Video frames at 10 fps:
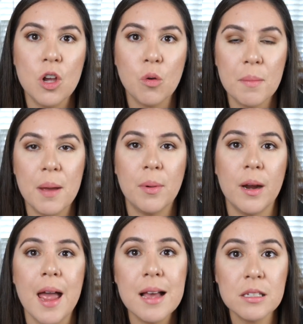So remember,
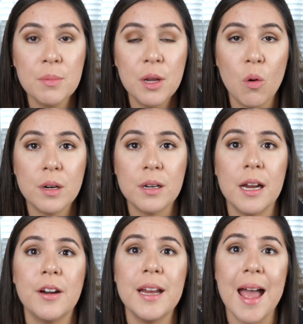it has to be
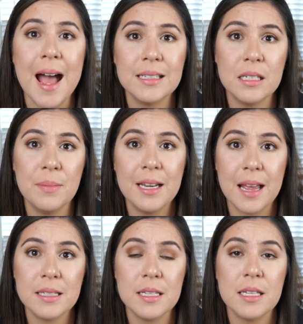ordinary. It has to be
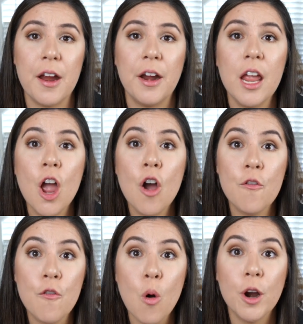necessary
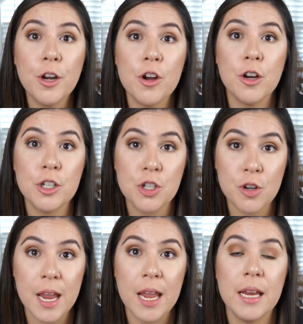for your
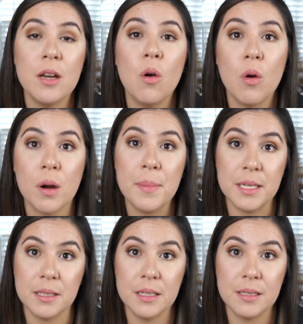trade or
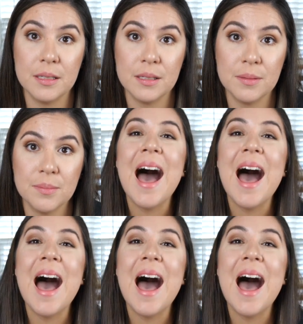business.